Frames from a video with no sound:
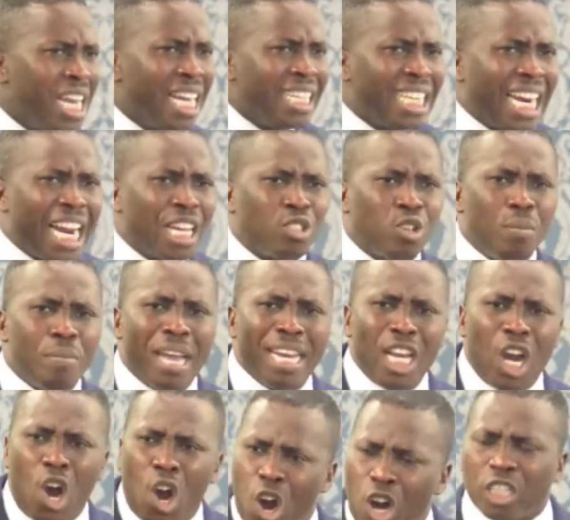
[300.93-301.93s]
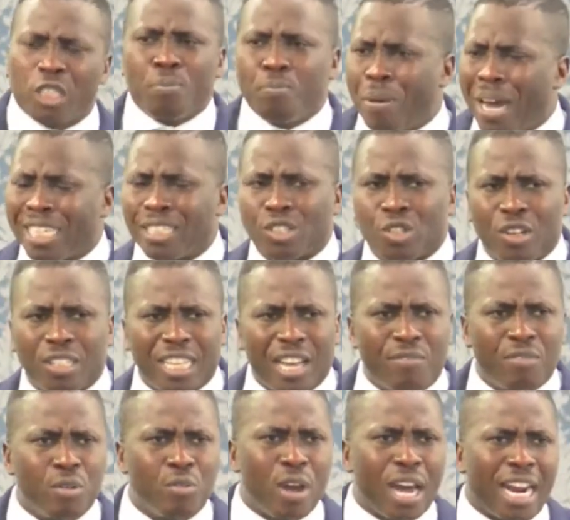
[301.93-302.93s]
There are so many hot pastors
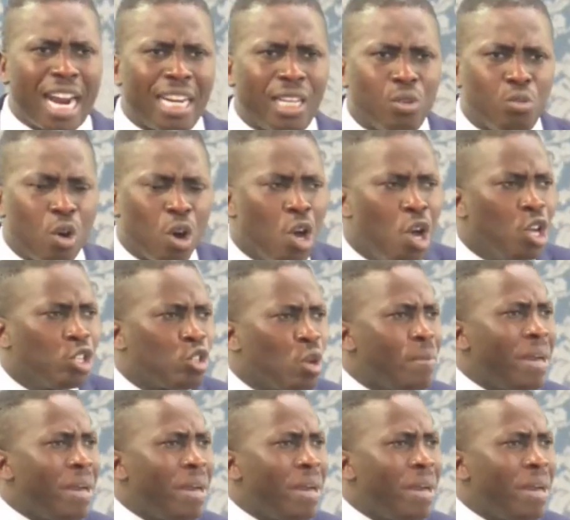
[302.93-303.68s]
everywhere around the world, so many